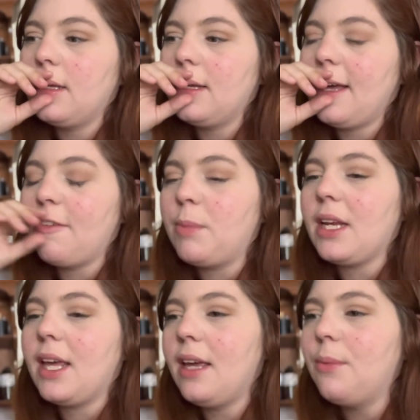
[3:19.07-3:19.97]
have been
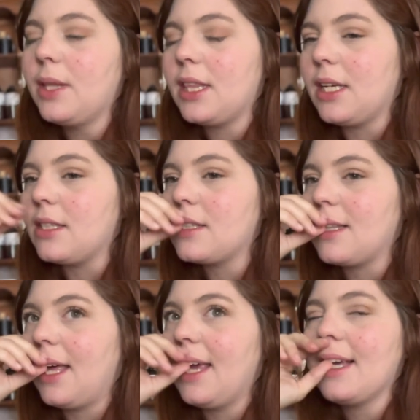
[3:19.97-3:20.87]
hit with these
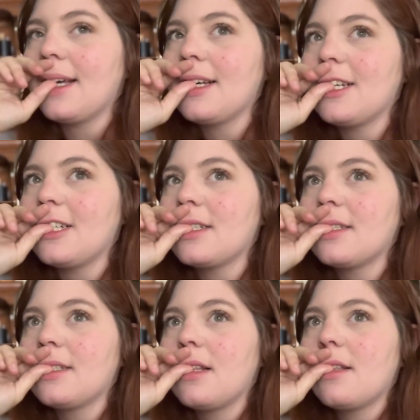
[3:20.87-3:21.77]
like
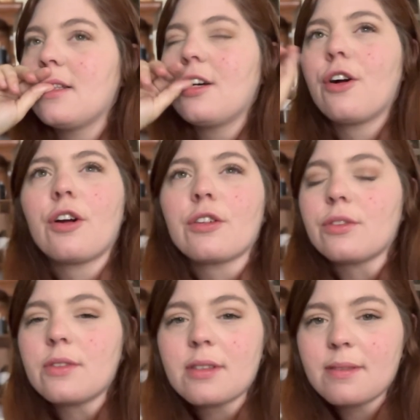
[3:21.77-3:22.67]

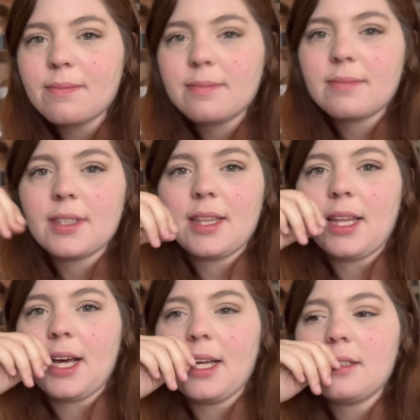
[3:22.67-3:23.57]
hurdles
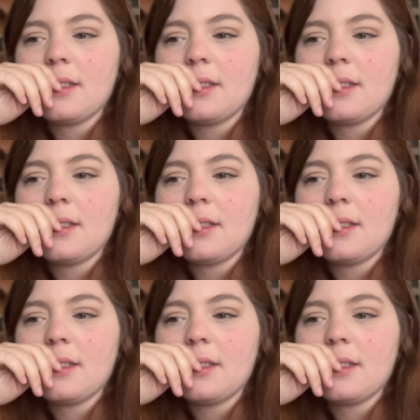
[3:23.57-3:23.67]
that